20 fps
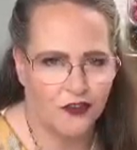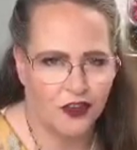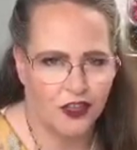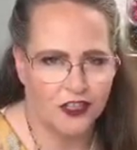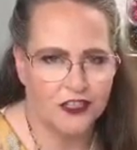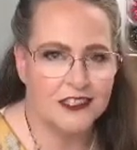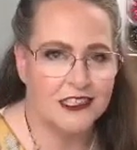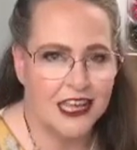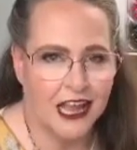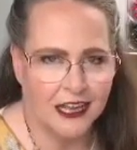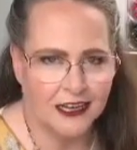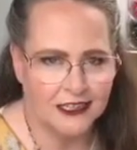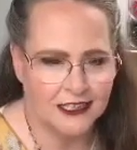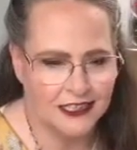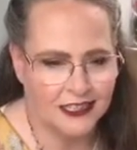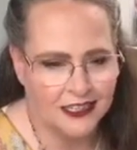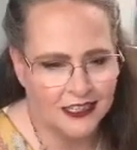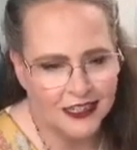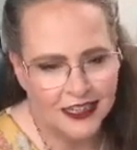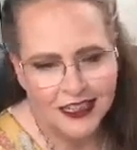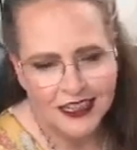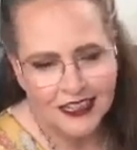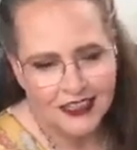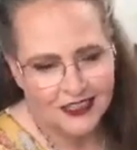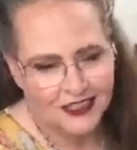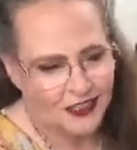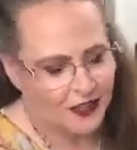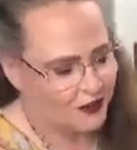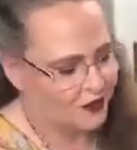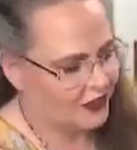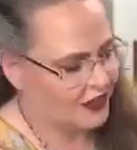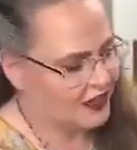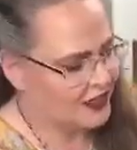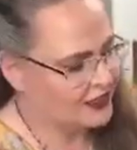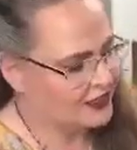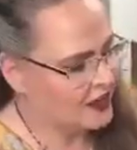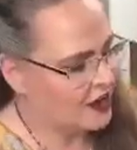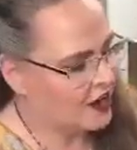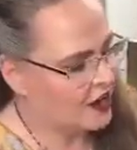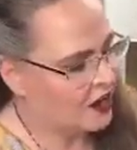full set. So
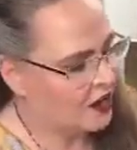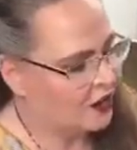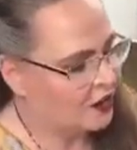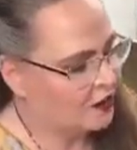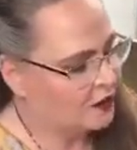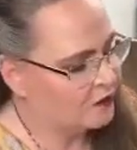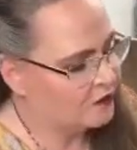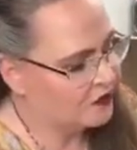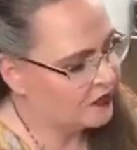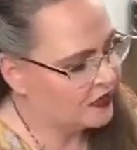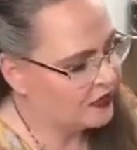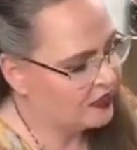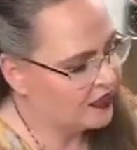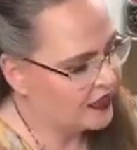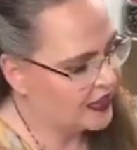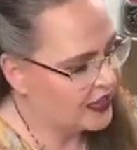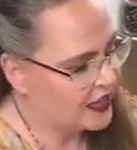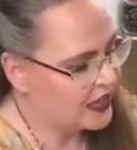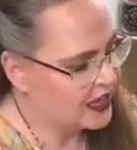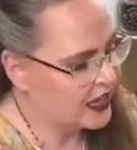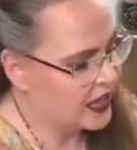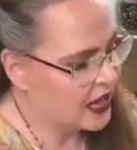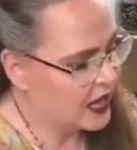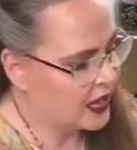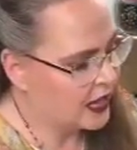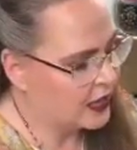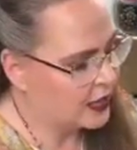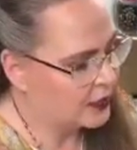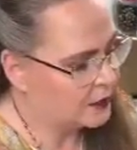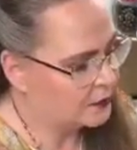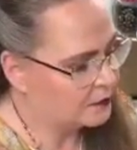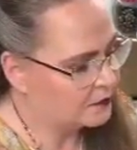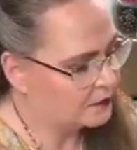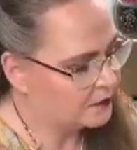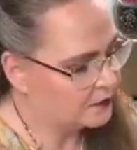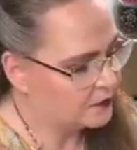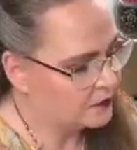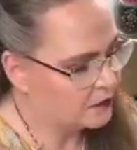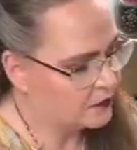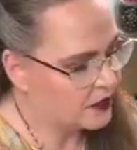these are the
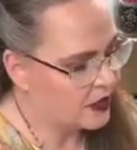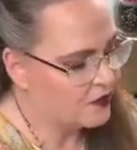um,